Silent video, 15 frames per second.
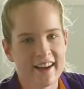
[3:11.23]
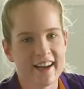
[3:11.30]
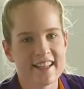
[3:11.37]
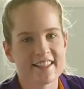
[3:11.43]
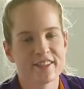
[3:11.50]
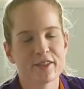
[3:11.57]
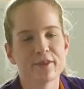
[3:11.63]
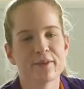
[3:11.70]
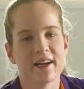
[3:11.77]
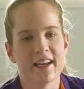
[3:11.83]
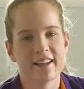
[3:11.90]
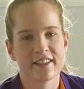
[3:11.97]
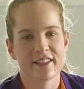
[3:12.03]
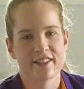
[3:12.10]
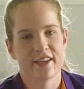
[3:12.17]
I still
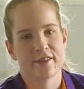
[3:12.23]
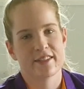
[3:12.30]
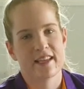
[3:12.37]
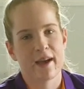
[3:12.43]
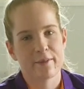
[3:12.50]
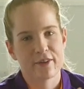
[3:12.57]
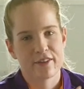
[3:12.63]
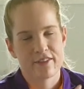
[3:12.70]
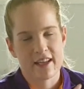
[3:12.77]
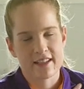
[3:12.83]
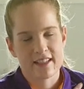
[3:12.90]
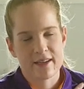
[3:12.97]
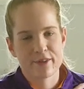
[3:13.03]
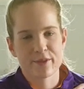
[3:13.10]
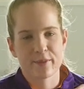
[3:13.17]
went because I was captain of that
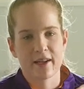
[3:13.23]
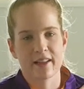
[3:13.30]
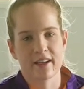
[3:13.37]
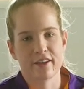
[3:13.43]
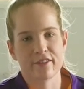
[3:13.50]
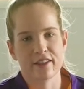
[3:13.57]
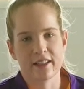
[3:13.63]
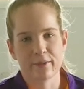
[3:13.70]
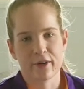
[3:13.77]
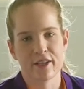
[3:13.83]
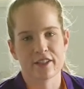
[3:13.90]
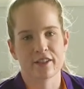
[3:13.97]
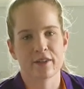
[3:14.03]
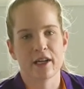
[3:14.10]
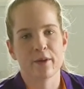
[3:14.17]
team as well and I really
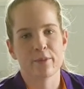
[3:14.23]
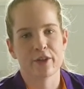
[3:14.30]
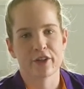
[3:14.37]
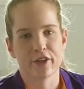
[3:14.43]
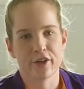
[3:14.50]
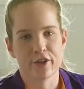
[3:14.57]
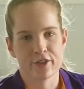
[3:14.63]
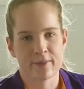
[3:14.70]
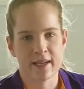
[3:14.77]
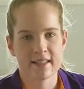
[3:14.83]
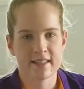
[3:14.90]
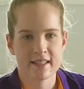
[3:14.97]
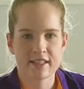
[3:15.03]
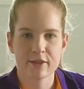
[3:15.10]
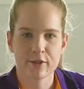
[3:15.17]
wanted to help the girls and my
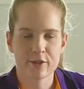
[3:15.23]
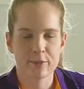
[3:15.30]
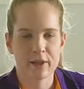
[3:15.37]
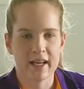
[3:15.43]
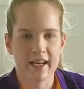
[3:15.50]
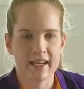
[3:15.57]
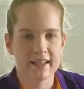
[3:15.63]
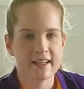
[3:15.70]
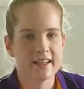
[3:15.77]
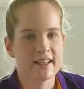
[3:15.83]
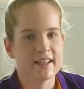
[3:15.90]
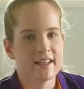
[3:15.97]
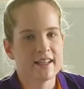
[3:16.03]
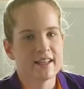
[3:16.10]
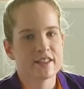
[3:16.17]
sister was playing.
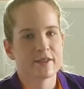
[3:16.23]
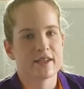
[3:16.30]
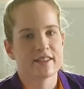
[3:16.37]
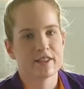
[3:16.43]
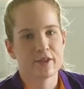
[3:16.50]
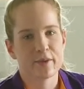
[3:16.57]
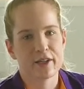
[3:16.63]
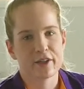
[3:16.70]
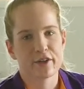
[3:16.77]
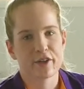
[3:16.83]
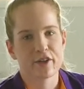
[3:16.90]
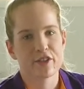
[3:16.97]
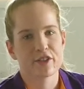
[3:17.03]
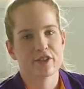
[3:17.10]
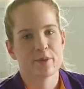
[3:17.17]
So I still went
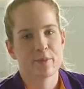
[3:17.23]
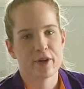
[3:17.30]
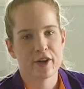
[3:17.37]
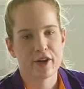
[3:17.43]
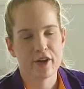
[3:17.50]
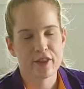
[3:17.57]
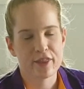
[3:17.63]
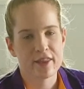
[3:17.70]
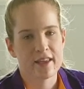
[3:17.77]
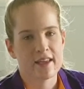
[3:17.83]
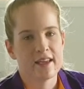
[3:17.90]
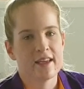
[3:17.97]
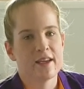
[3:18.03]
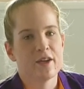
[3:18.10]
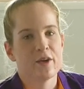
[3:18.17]
across to Perth,
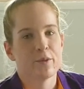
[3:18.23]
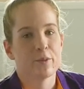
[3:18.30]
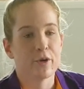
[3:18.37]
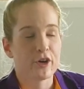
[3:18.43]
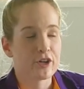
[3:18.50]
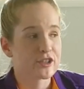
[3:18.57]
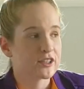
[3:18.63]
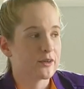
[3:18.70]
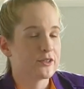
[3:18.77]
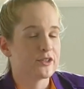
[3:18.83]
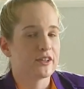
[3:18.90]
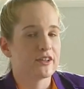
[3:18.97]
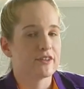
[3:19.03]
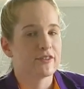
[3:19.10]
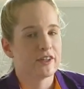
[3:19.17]
watched, I was
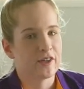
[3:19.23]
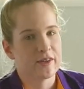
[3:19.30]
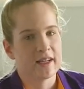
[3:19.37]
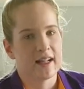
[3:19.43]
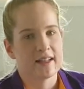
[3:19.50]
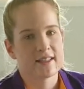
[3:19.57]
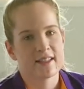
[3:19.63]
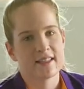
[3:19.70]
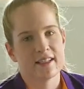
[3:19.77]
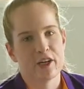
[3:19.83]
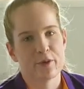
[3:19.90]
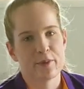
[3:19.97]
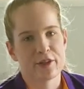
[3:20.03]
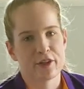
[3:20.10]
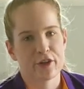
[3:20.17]
doing video analysis and
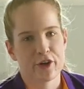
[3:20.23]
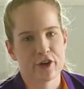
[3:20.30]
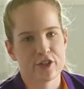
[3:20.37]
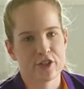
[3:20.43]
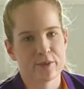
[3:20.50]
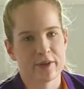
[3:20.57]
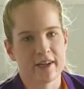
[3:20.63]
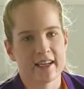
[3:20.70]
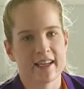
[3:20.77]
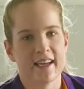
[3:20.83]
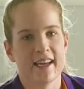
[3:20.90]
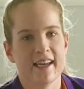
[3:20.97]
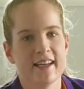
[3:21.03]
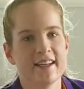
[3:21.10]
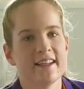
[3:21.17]
helping the coaches where I
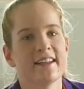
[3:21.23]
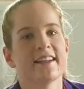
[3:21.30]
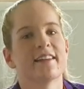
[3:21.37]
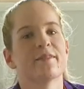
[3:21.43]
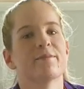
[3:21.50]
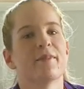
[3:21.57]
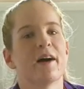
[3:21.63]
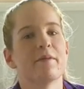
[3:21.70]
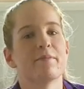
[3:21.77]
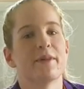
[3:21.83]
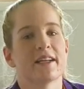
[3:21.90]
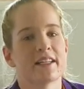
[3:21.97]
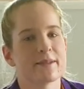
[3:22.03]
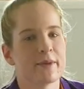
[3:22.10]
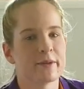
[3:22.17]
can. My
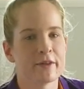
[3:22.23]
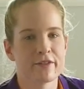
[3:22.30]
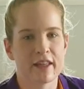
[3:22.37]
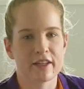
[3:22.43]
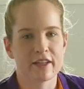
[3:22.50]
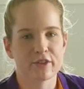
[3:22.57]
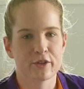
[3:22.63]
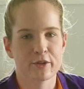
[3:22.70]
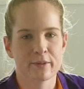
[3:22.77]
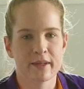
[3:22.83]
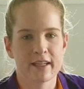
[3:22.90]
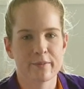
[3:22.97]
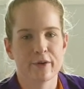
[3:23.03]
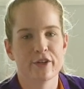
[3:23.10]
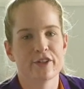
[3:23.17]
biggest memory of that
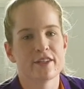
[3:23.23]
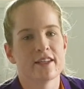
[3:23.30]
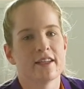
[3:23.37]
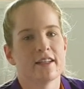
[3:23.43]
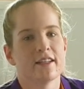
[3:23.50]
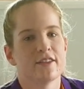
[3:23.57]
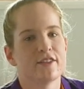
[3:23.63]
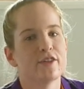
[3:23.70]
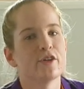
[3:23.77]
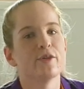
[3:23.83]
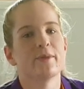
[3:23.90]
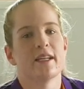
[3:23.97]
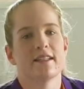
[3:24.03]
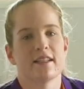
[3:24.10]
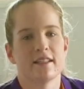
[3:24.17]
tournament was two
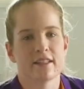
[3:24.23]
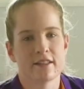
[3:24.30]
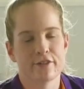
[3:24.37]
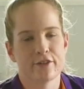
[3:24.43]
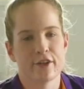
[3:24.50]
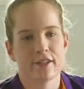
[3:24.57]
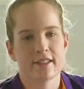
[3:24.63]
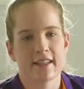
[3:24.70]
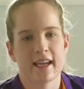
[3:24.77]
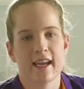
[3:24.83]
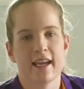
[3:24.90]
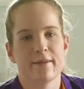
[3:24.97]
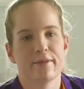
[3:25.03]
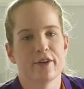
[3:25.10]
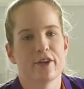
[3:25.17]
minutes into the first
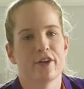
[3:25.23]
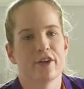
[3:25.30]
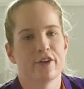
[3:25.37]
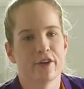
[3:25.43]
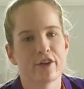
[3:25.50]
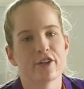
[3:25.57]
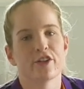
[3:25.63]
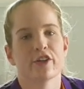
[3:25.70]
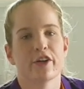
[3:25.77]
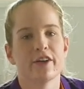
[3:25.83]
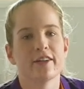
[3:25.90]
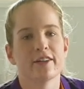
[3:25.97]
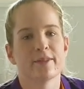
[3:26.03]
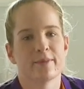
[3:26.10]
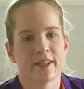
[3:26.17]
game, not a
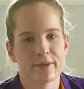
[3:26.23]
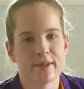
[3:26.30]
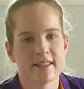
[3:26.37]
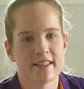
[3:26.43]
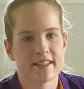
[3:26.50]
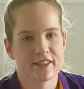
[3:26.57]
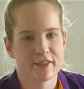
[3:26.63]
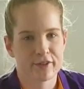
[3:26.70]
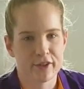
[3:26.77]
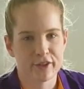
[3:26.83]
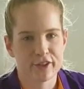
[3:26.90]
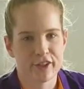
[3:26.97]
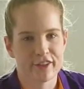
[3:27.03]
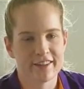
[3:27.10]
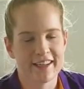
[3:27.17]
joke, my twin sister rolled
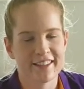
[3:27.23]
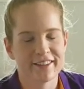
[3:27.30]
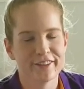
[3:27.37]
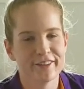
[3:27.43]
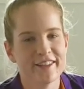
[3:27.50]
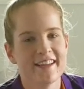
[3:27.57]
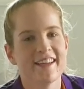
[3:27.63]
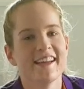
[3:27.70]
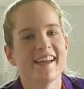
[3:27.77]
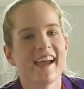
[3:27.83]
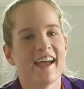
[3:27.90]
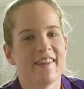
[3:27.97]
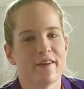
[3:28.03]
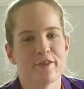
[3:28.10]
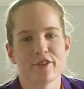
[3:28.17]
her ankle
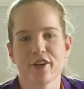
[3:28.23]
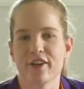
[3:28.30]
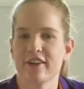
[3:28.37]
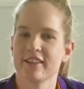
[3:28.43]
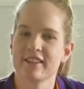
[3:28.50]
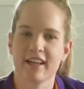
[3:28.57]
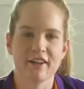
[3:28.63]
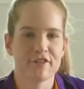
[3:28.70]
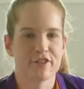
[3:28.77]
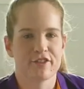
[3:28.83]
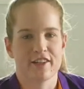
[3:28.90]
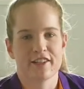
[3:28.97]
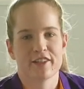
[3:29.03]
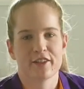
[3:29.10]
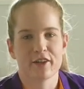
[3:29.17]
and that was her done for the
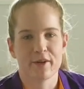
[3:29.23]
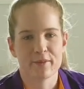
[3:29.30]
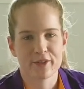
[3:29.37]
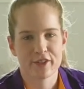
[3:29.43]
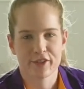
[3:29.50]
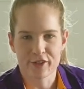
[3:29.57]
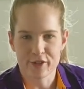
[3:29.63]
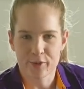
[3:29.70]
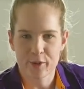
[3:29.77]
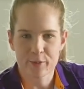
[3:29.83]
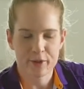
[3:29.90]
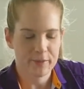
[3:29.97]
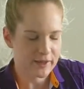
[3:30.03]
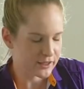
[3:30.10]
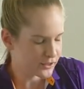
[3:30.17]
rest of the comp too. So we were
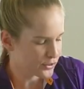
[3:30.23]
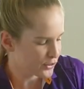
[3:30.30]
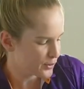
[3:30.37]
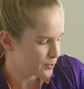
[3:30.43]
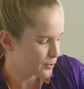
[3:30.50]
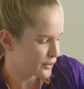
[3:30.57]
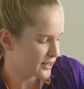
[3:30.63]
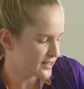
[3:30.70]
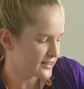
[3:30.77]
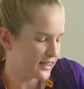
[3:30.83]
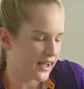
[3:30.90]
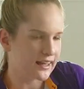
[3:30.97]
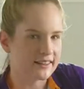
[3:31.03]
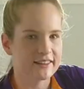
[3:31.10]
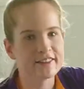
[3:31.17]
probably two pretty
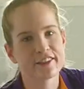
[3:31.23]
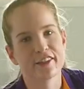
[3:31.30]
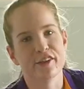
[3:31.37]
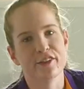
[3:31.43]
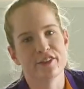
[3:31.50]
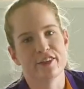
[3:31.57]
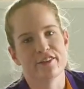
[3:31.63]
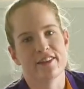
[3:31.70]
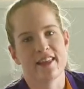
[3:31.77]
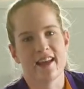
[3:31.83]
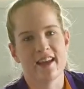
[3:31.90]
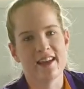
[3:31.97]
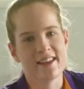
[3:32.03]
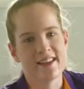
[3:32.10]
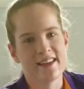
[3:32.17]
sad little girls over
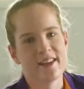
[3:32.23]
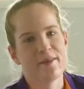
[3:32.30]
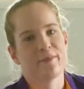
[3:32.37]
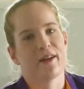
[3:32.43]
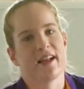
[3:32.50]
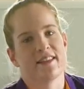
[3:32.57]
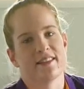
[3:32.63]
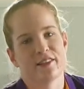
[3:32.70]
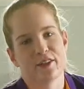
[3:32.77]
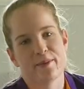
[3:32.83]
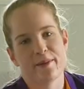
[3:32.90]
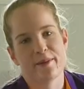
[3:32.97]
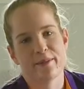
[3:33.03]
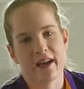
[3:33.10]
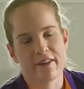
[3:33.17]
there, but I still
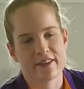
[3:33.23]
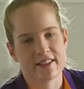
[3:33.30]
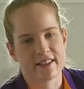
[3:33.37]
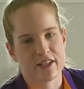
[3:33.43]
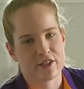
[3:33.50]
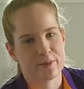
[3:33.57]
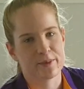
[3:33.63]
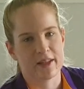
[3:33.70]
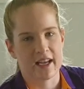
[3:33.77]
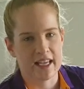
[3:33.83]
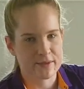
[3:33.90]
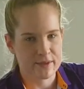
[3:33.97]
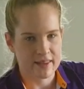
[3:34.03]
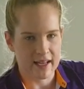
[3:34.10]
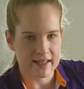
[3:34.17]
remember having such a
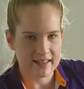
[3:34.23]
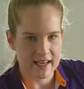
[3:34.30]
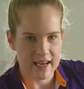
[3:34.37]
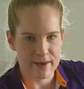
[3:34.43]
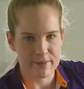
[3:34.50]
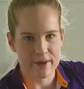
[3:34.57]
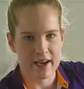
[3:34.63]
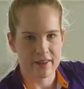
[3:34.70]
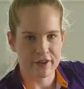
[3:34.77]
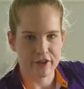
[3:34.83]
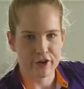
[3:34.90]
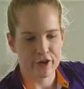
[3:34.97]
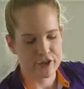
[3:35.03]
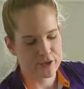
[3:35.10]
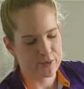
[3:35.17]
blast with that team and the
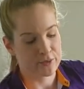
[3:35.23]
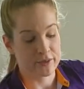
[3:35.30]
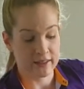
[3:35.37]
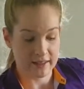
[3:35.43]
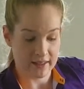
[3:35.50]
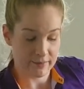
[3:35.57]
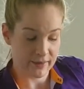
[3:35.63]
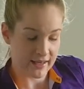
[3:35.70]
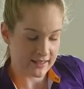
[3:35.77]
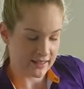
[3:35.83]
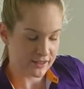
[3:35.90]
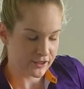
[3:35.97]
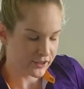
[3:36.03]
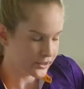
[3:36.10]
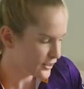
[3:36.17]
coaches were really
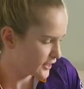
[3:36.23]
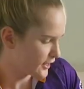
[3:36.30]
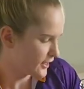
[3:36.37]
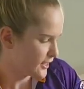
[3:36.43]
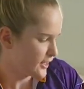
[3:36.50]
amazing too.